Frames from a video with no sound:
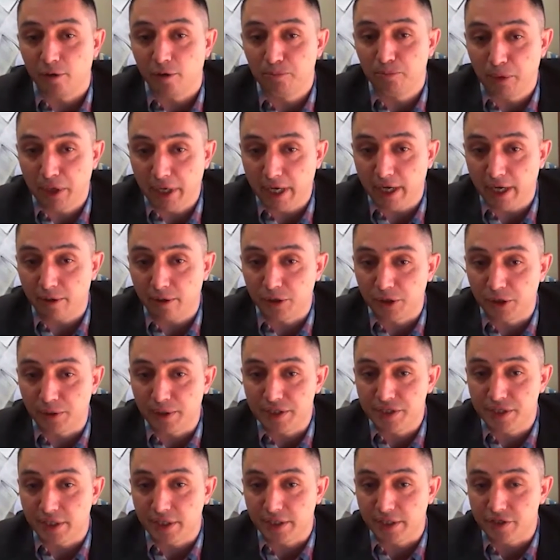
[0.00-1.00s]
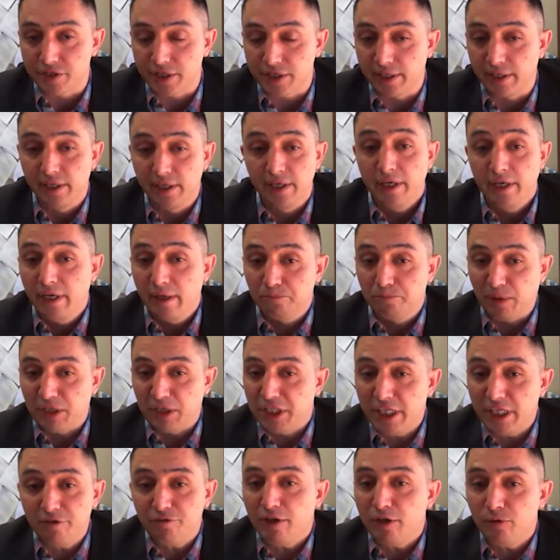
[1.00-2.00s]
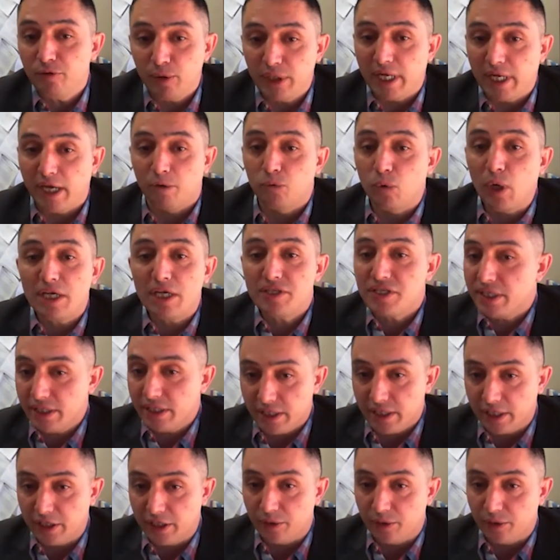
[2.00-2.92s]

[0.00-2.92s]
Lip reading: a proud US citizen. But even when I wasn't a